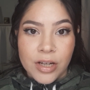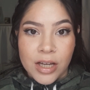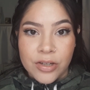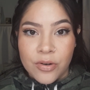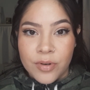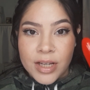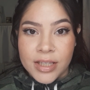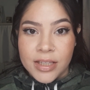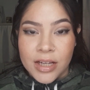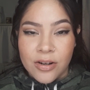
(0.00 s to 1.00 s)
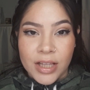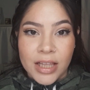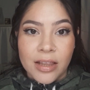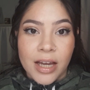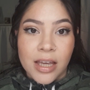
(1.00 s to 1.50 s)
I don't necessarily
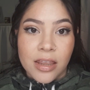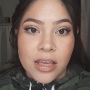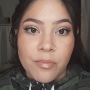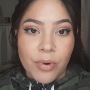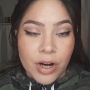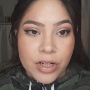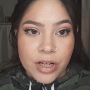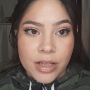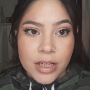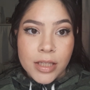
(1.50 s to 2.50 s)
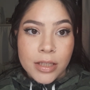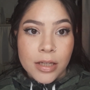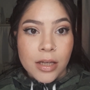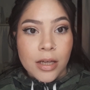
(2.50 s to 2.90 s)
like the brush on this.